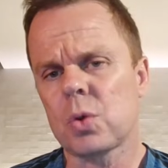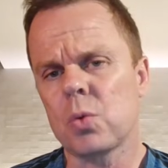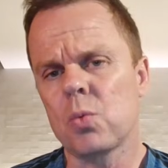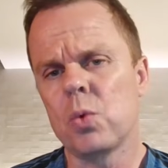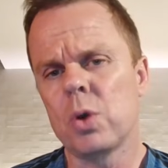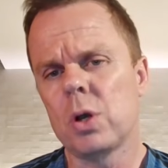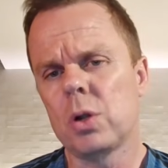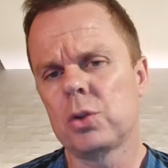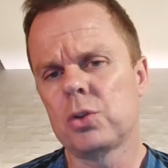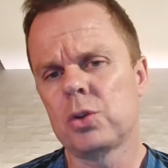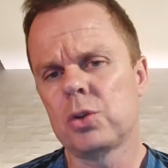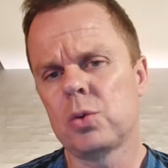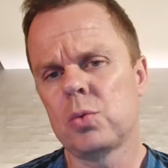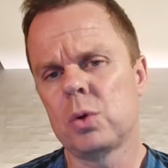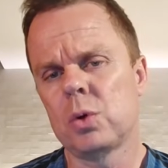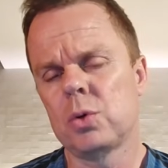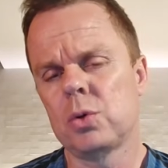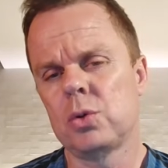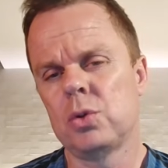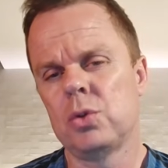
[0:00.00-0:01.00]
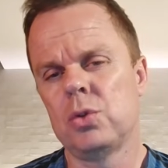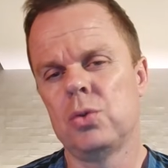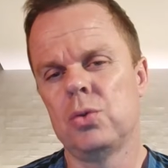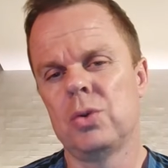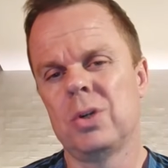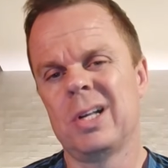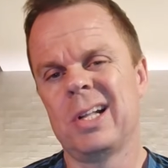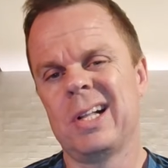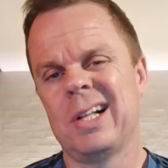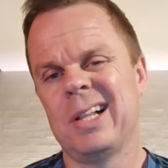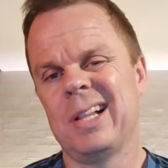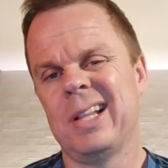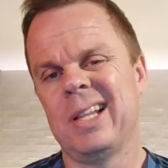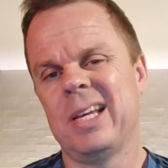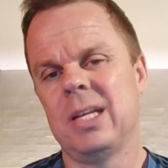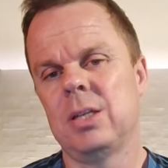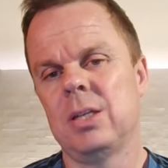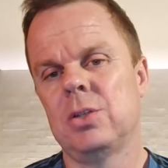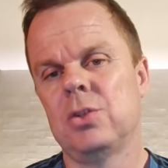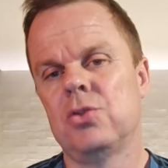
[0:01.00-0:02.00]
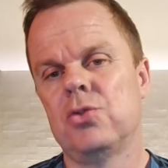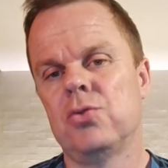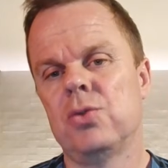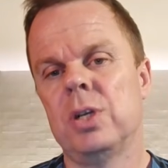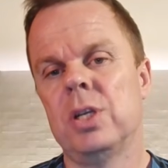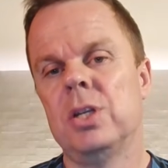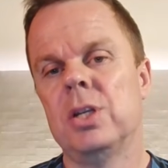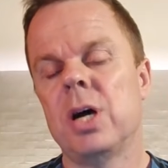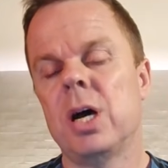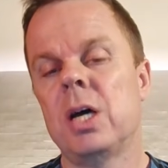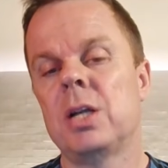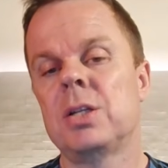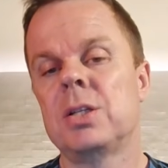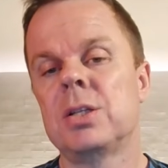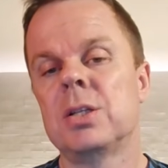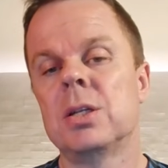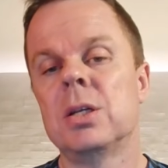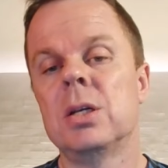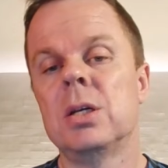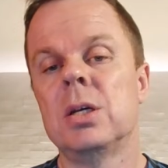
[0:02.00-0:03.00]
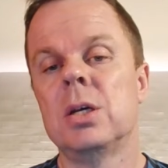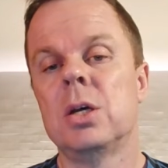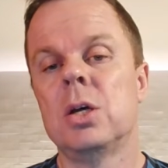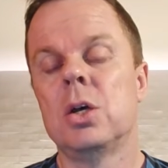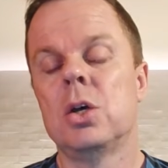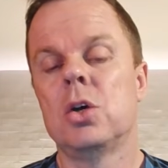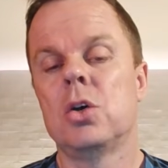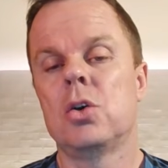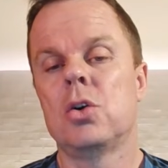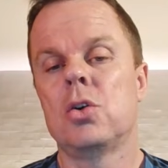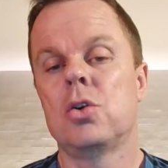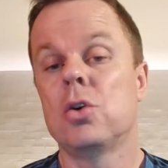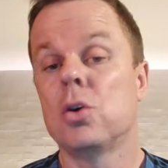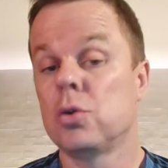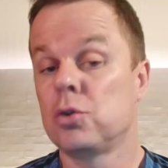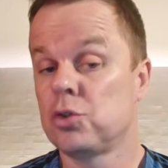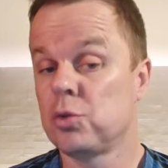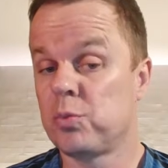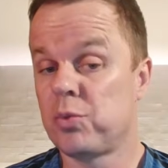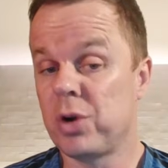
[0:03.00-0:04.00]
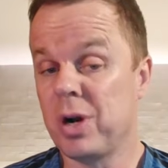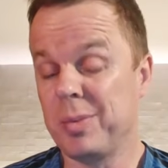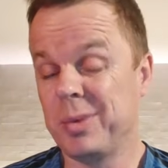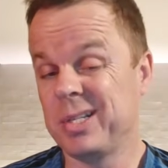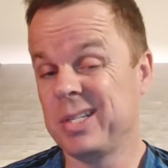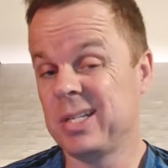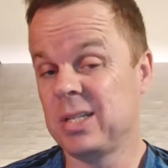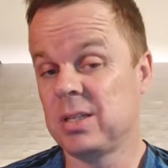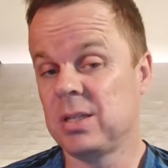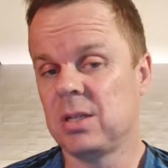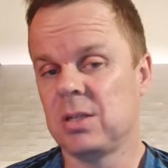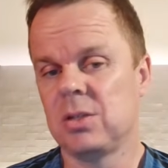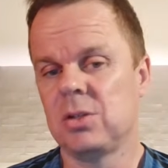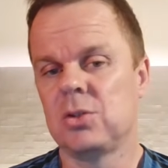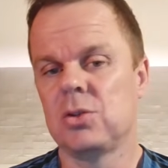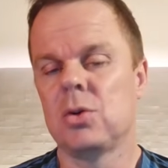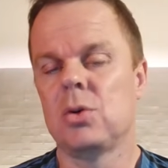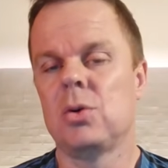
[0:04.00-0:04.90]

We also want to click the three dots, go to properties, this is